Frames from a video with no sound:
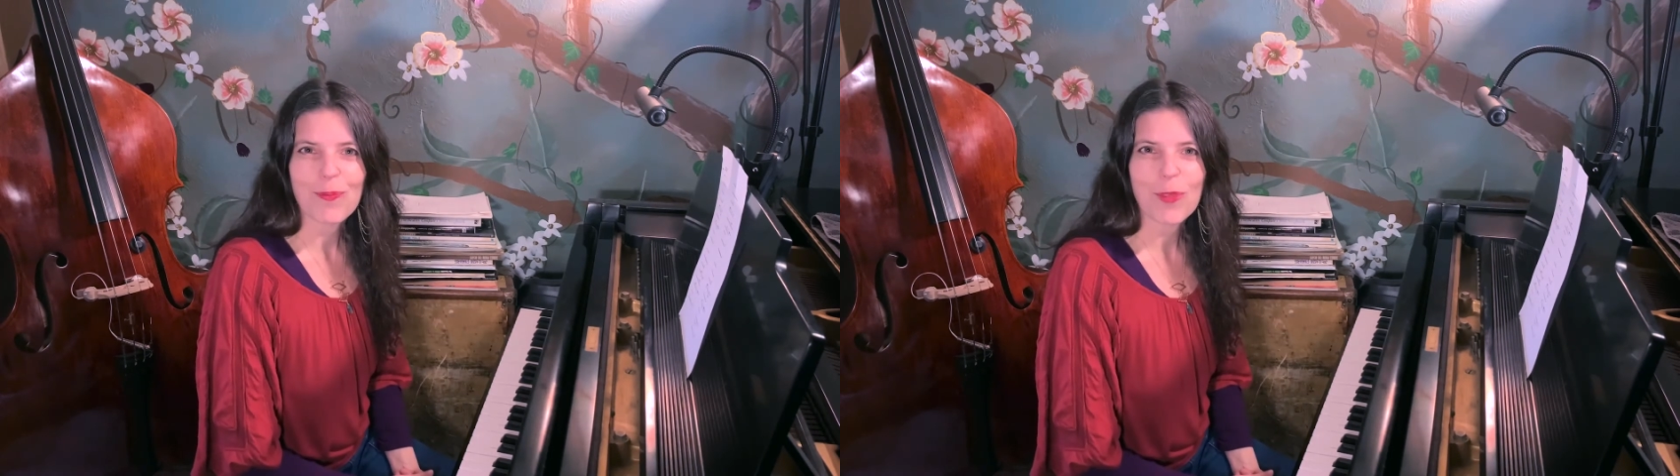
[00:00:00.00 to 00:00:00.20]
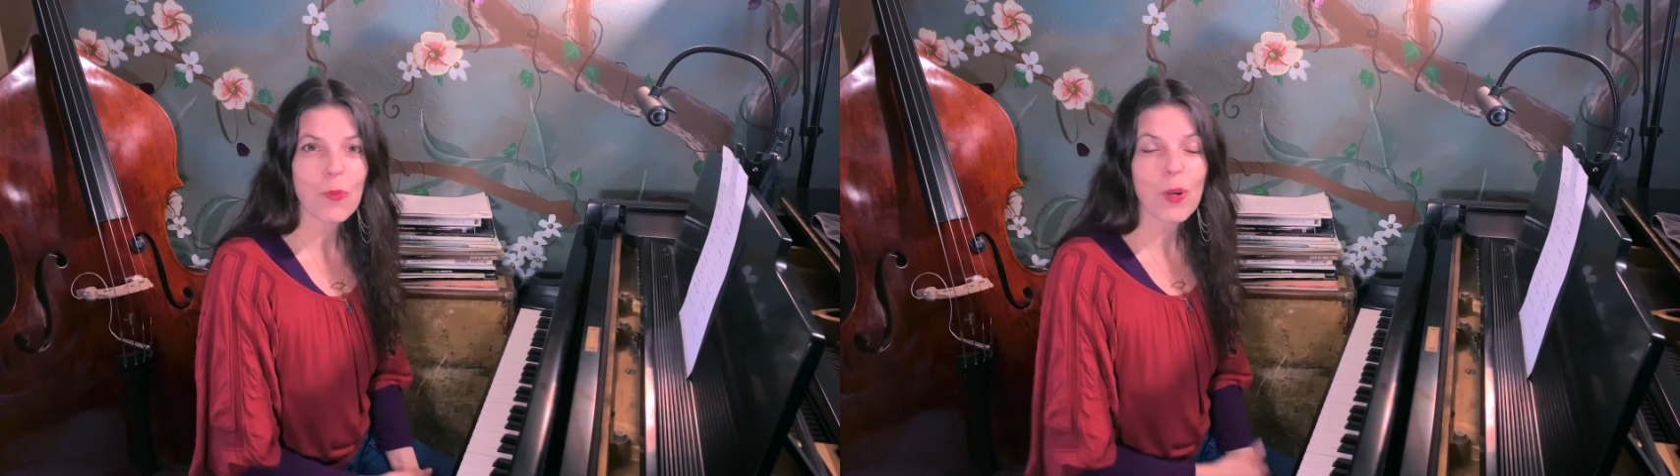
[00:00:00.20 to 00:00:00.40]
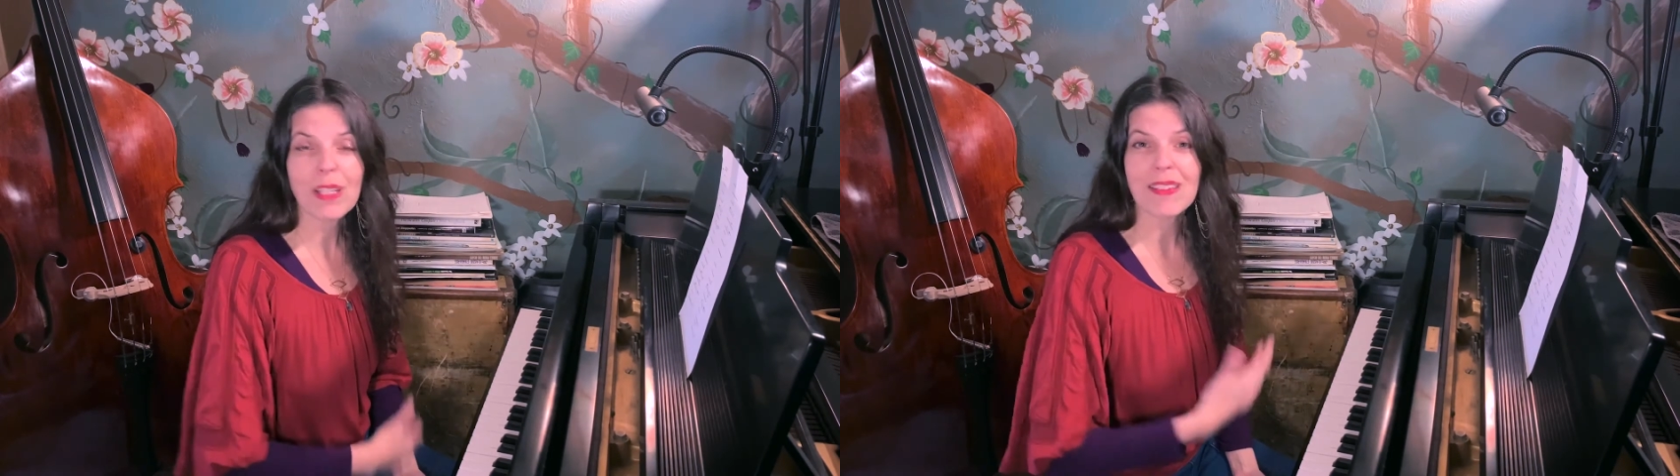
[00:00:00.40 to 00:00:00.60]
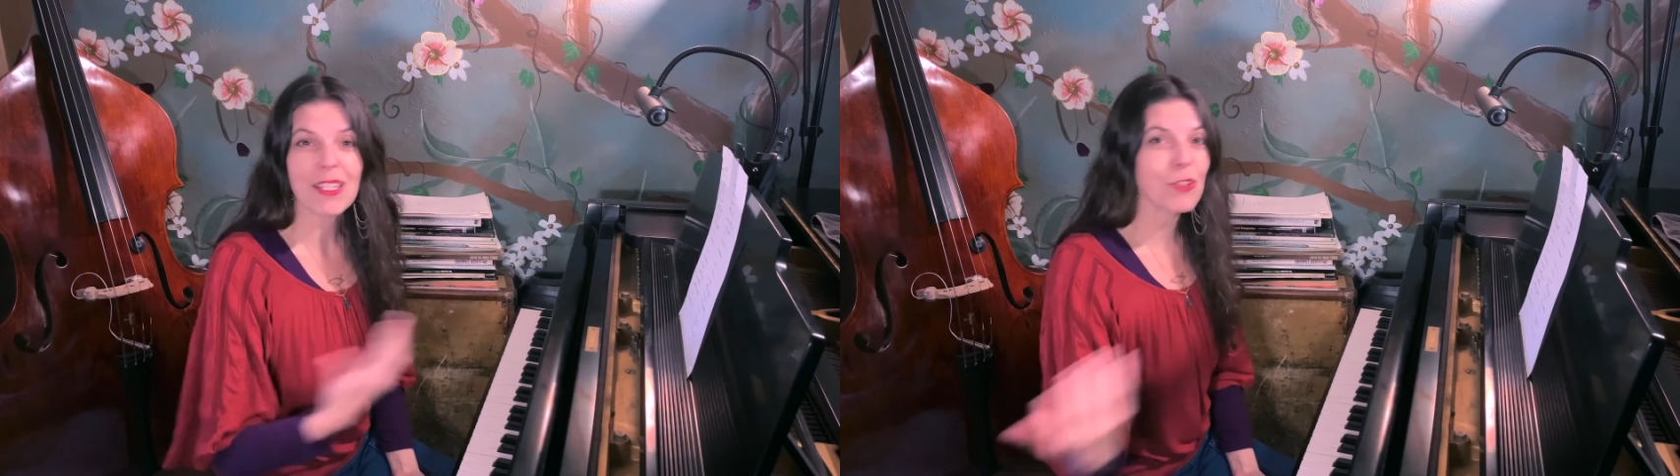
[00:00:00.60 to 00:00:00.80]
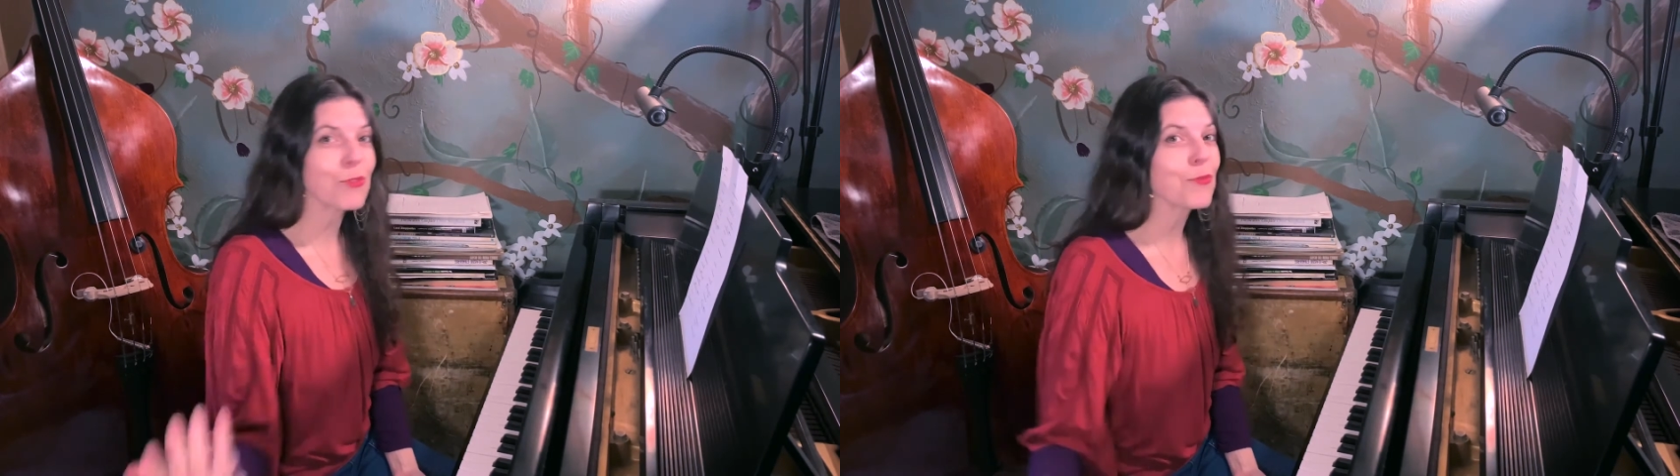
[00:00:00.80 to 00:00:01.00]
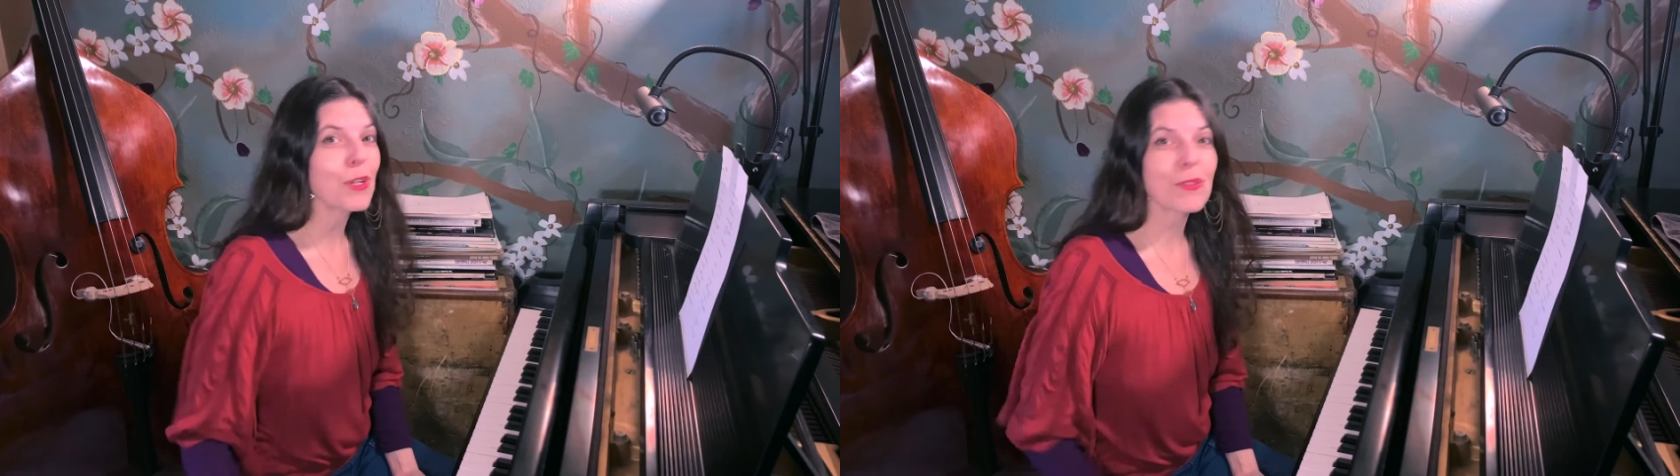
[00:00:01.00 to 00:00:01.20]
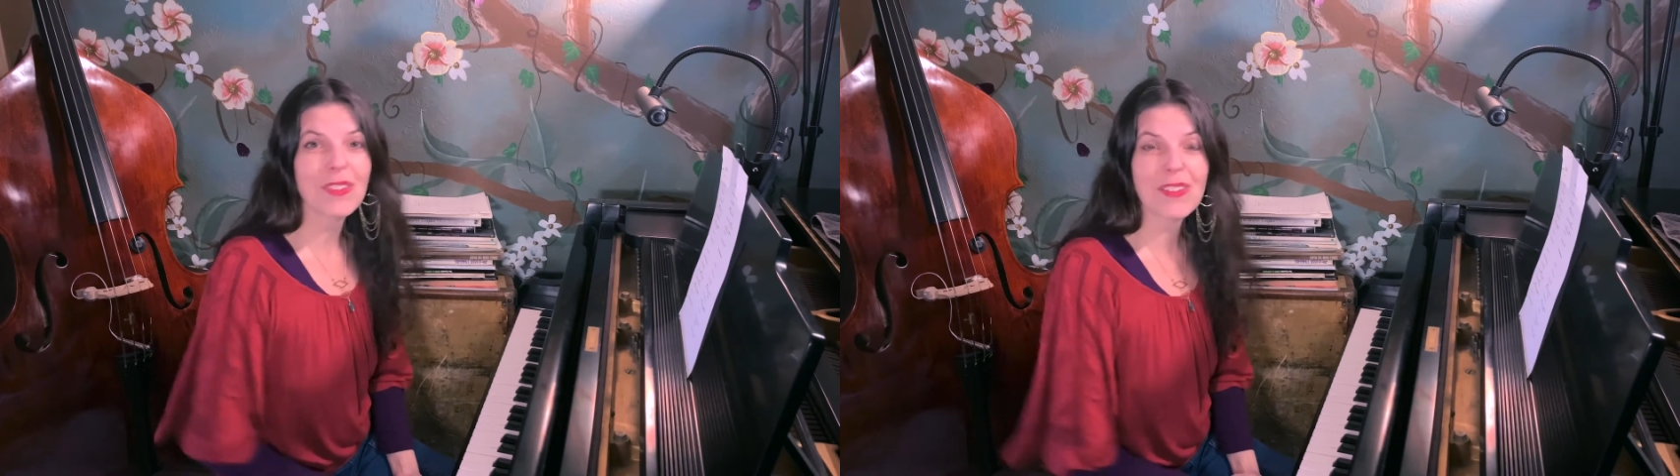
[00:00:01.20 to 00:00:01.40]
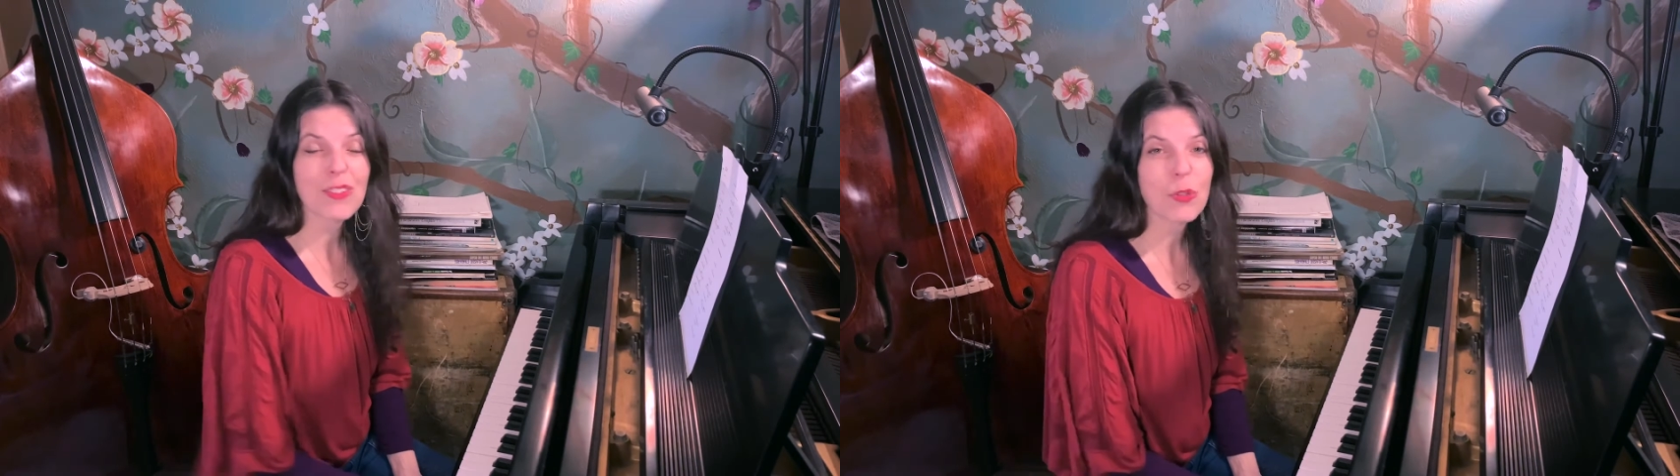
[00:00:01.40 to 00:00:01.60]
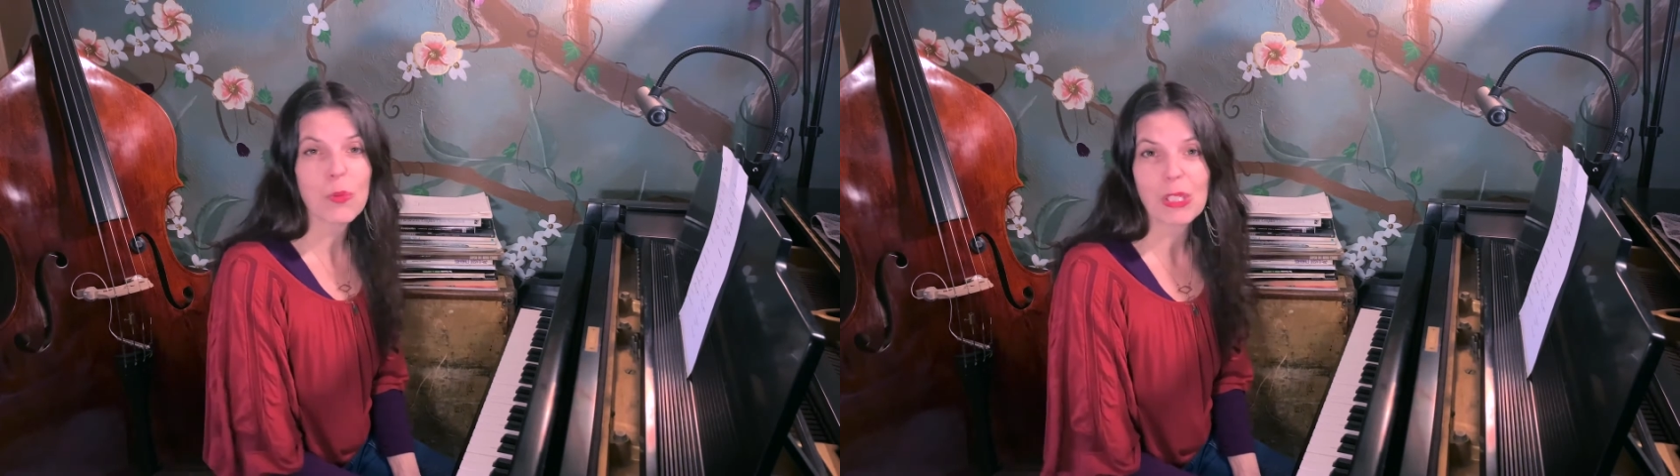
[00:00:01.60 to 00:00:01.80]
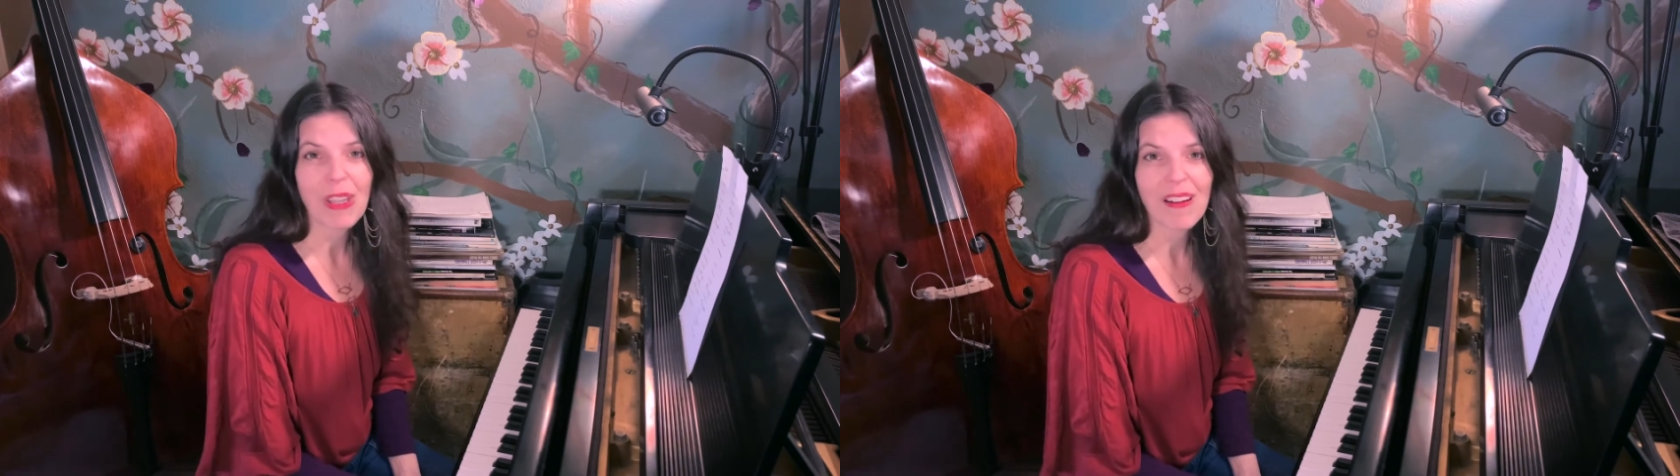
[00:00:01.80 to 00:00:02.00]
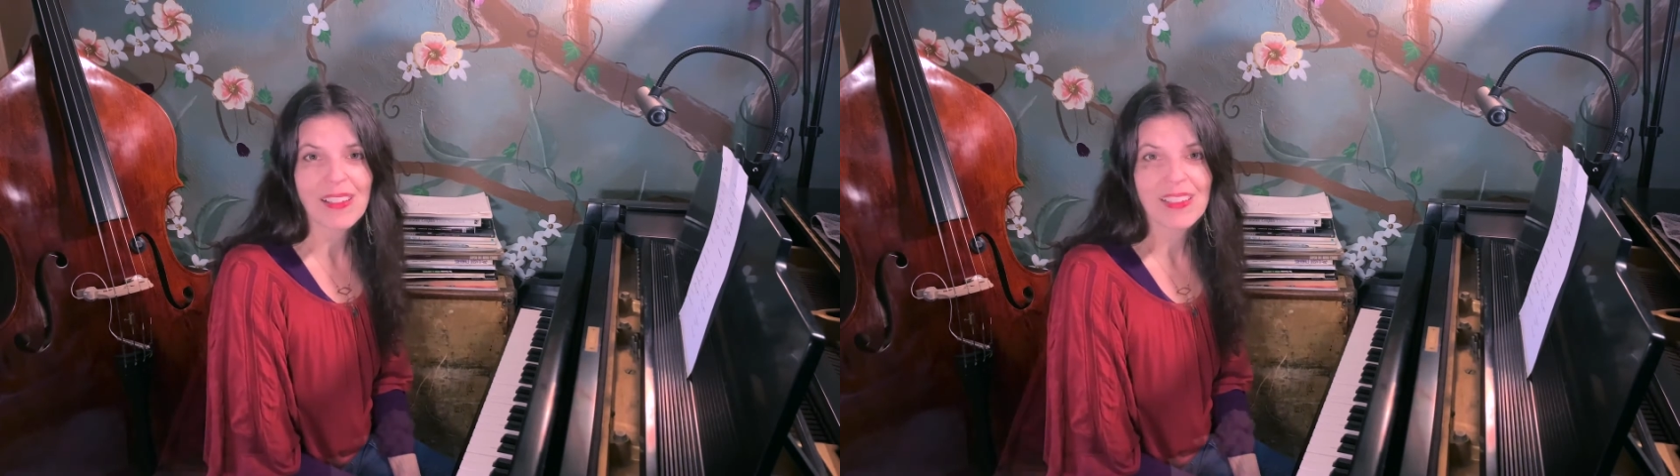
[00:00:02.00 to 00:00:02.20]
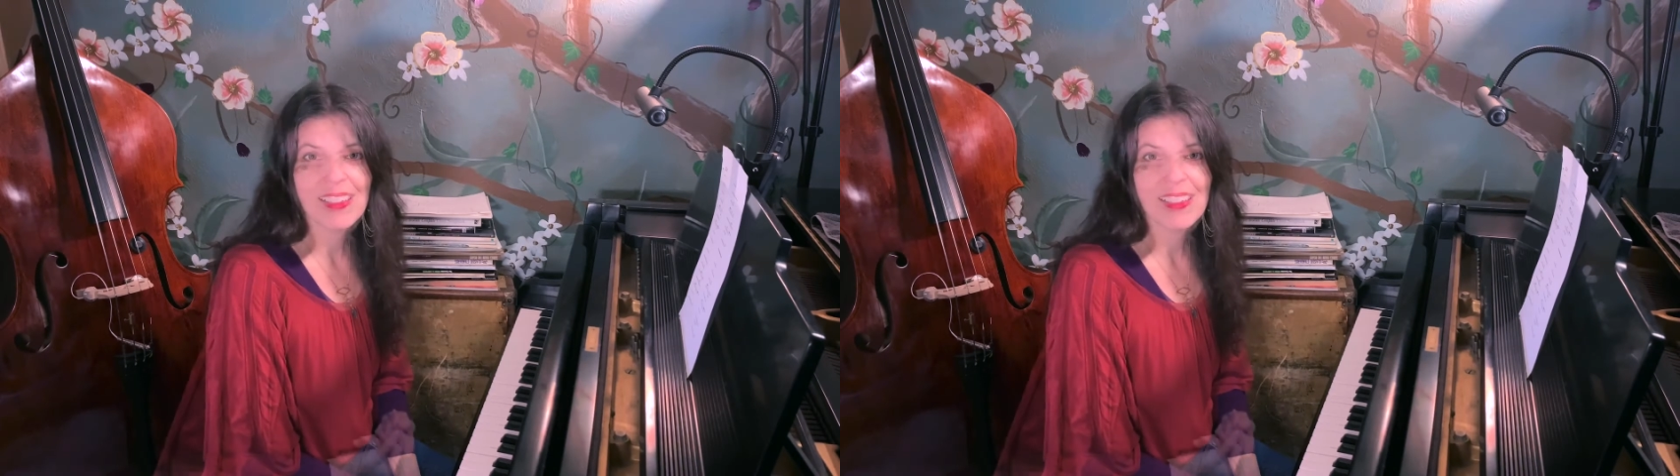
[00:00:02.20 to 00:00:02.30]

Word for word: the ones that you've felt since you were young,